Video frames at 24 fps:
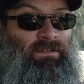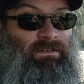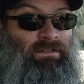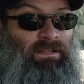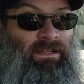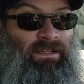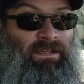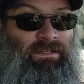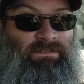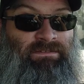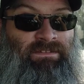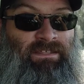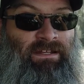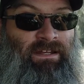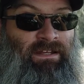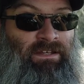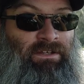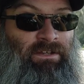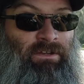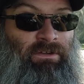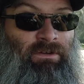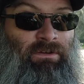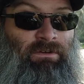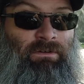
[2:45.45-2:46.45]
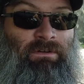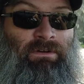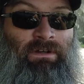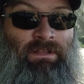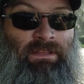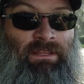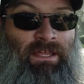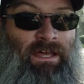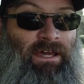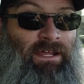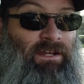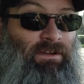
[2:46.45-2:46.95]
Like I said, I know a
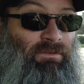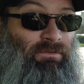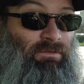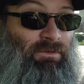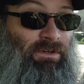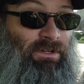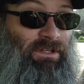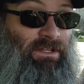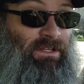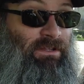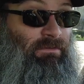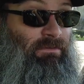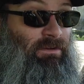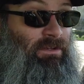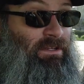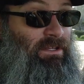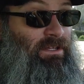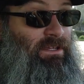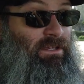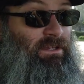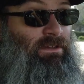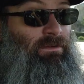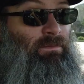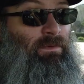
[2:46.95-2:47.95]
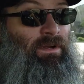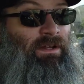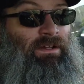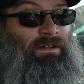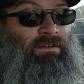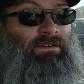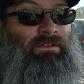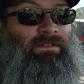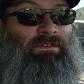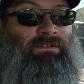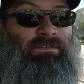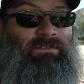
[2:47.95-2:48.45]
lot of really, really good
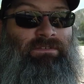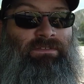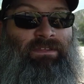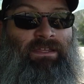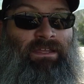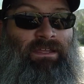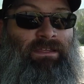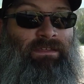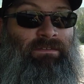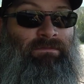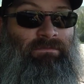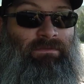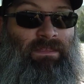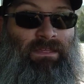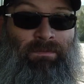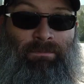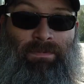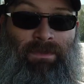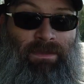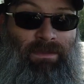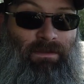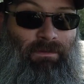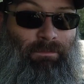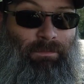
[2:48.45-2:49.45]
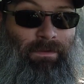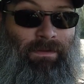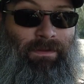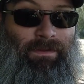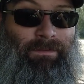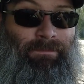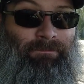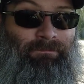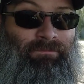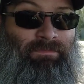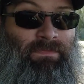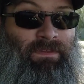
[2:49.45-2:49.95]
welders that they pedal
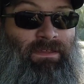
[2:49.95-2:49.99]
pump,